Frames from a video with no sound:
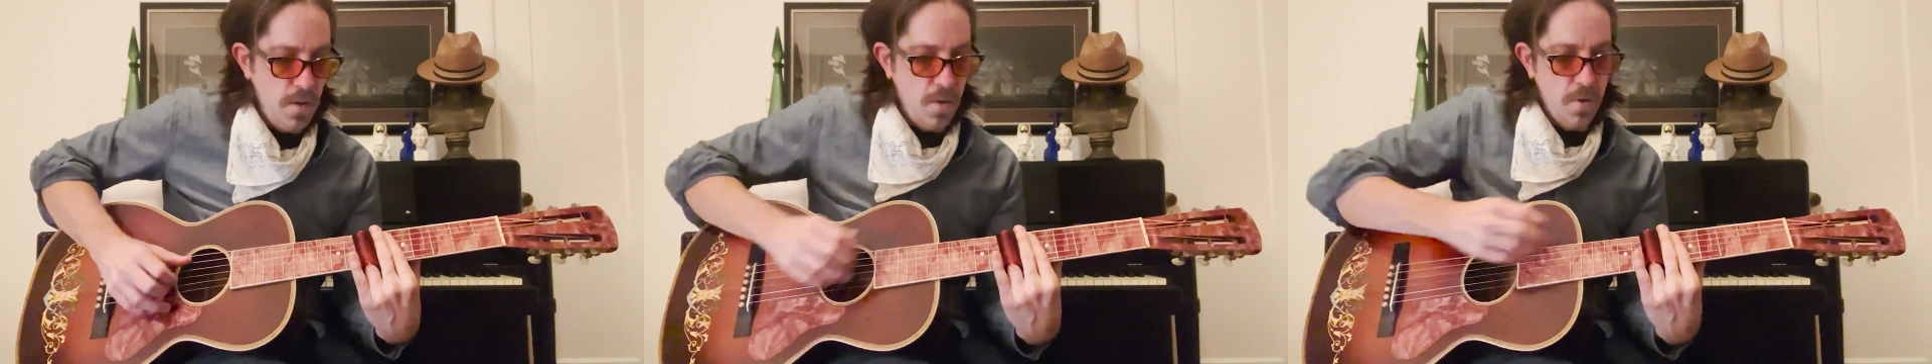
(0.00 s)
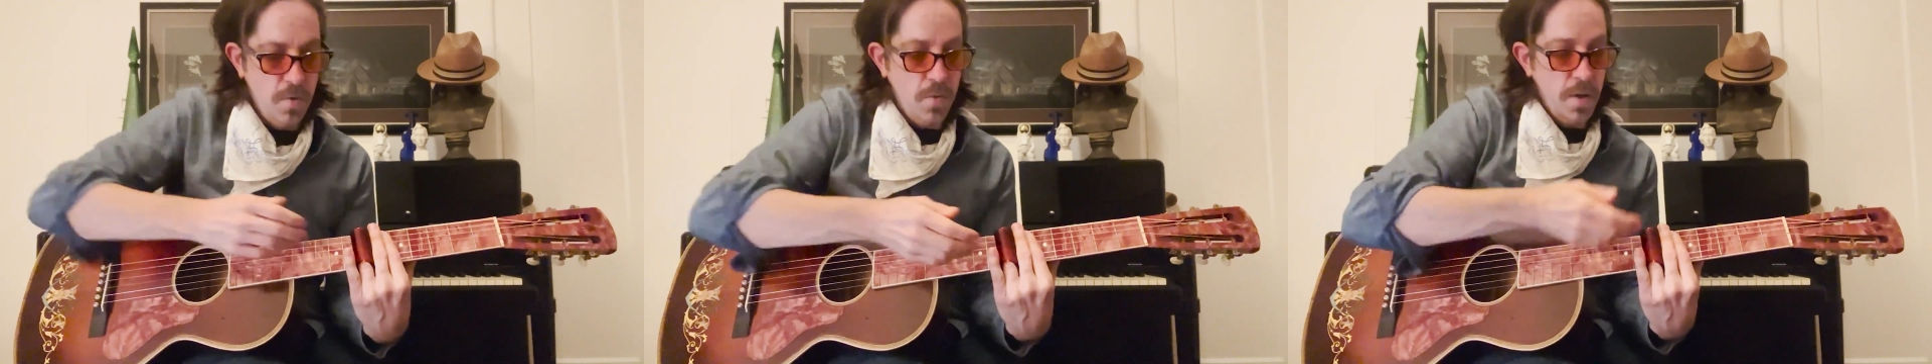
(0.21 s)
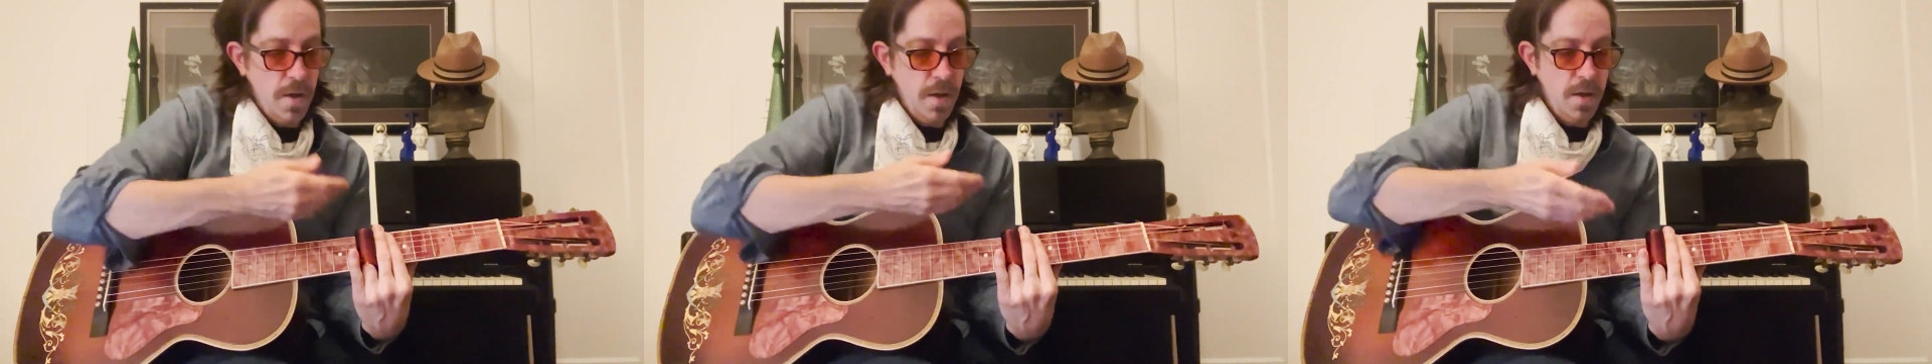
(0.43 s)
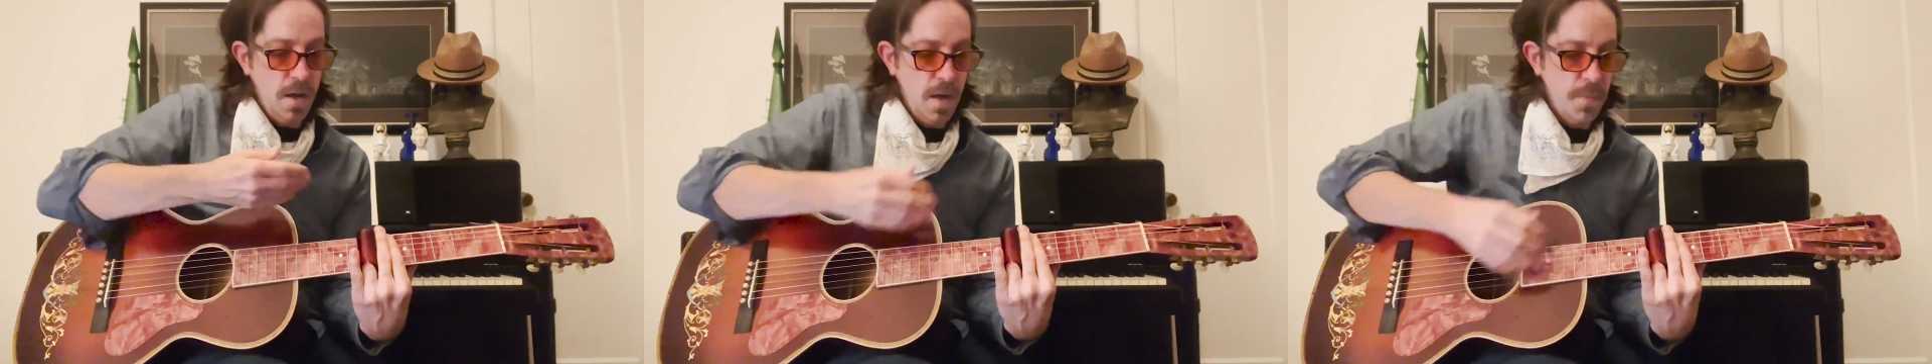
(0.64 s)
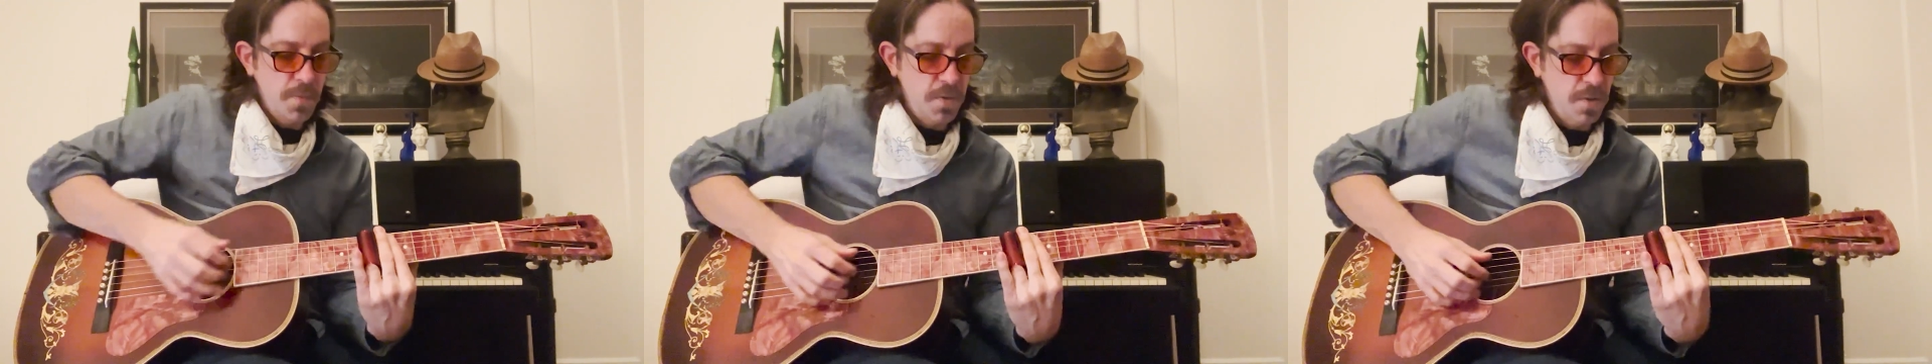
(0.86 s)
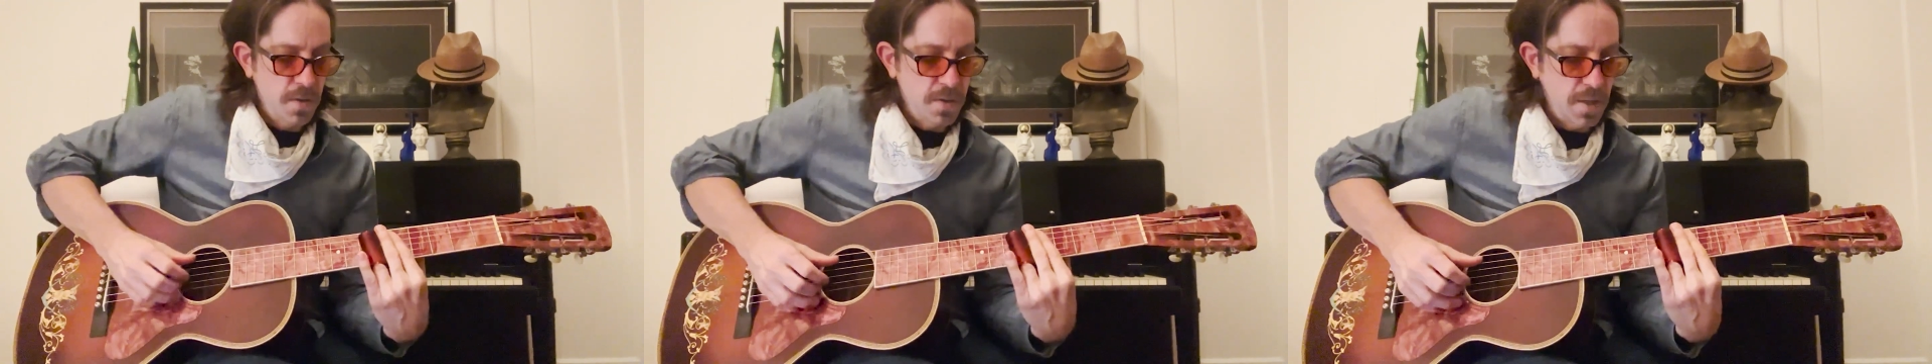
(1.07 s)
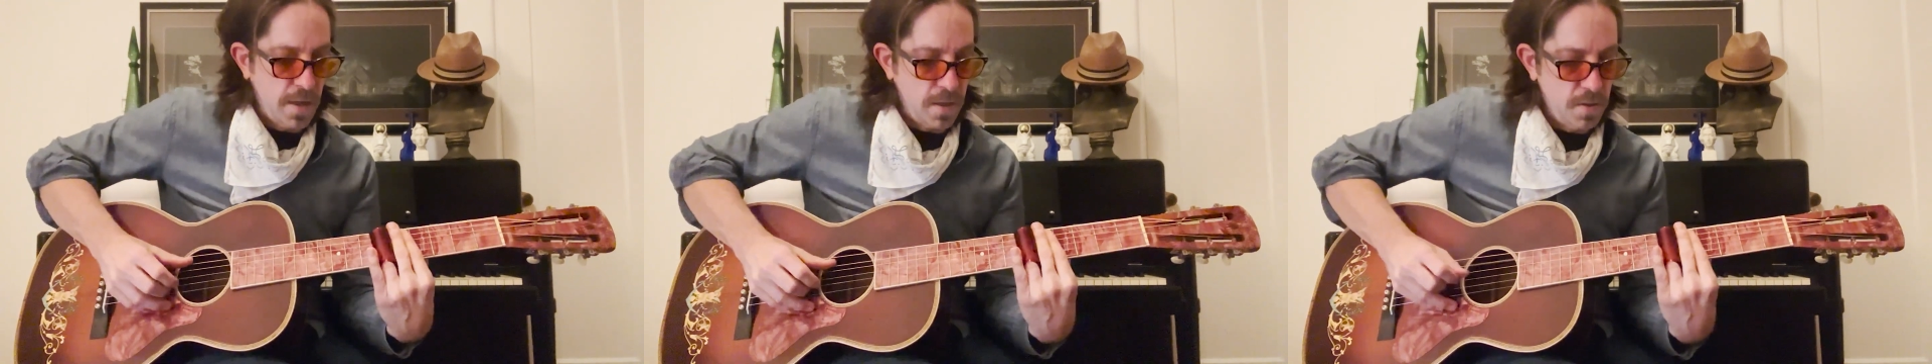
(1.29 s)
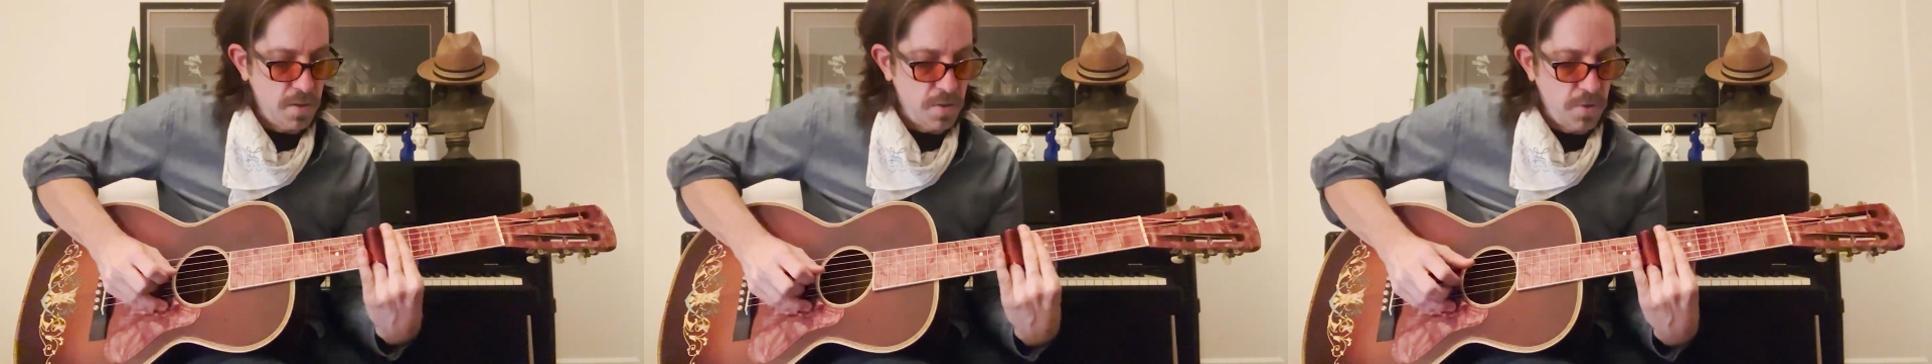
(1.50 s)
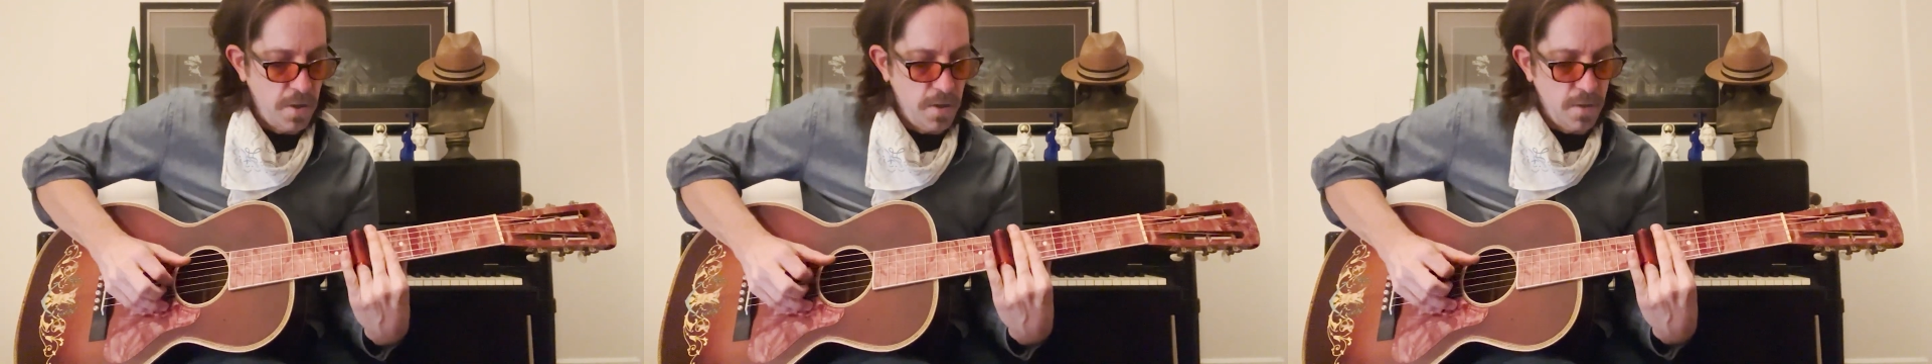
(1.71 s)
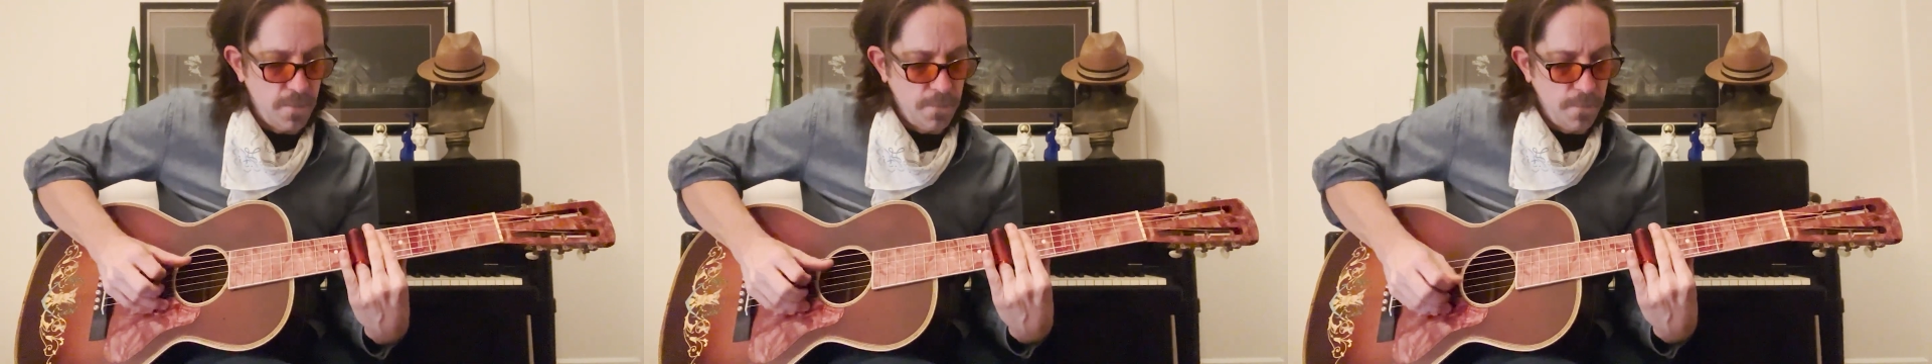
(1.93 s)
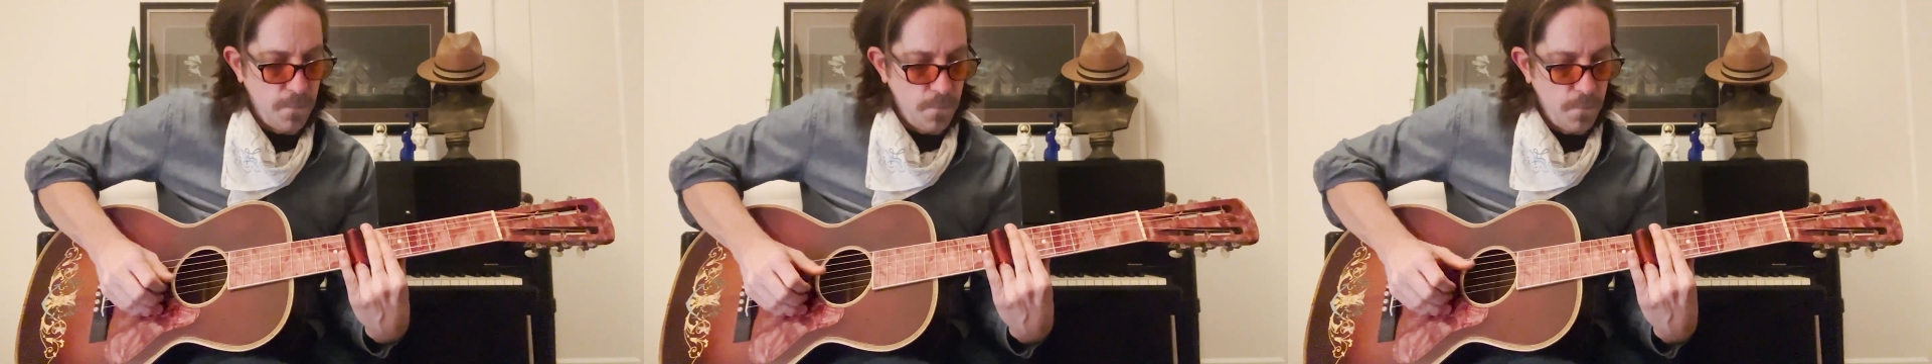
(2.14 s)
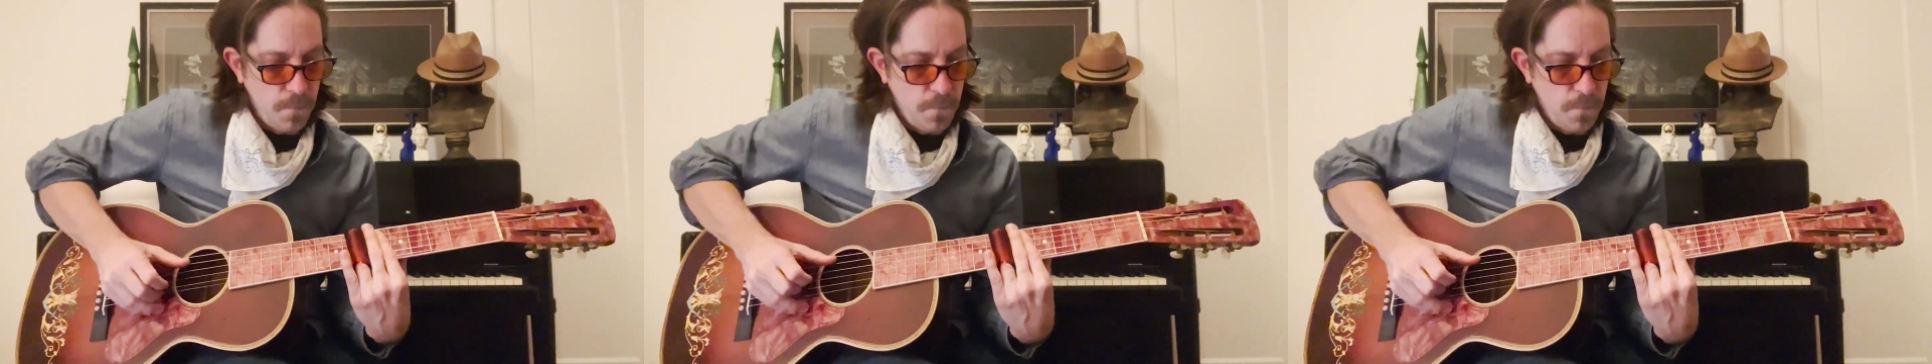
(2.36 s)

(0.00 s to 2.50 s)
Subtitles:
all the way up to the 2nd string.